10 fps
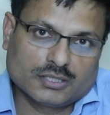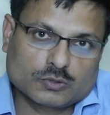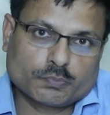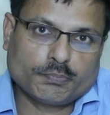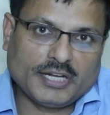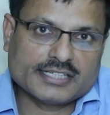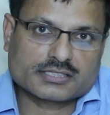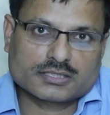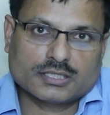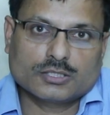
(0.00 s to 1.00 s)
So
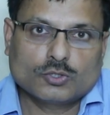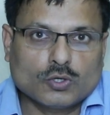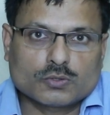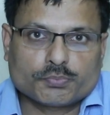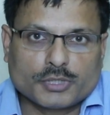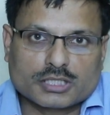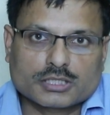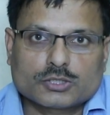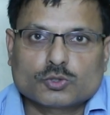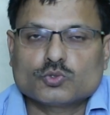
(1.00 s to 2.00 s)
please don't
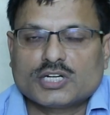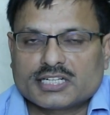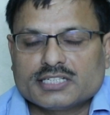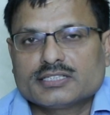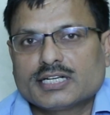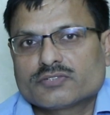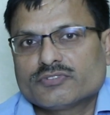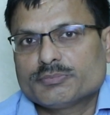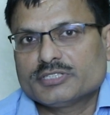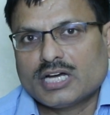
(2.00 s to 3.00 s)
forget to attend that
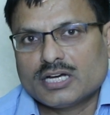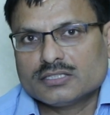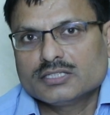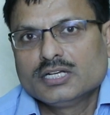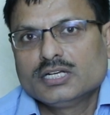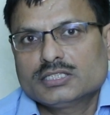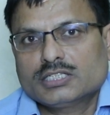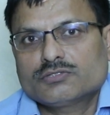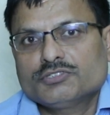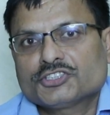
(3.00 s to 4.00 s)
webinar.
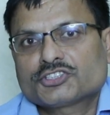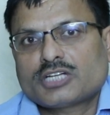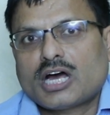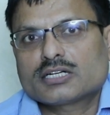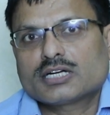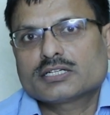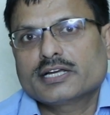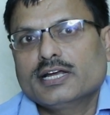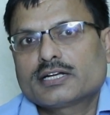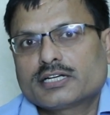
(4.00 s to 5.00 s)
That will start
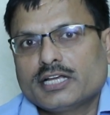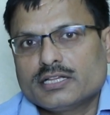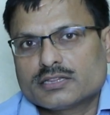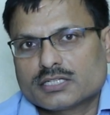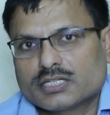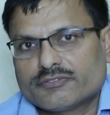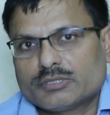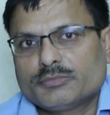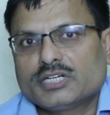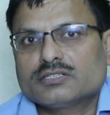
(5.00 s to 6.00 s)
on 18th
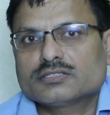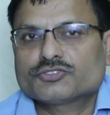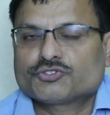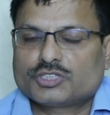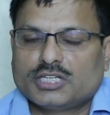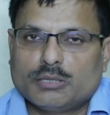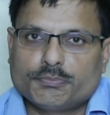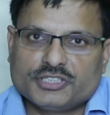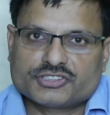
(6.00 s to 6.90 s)
November every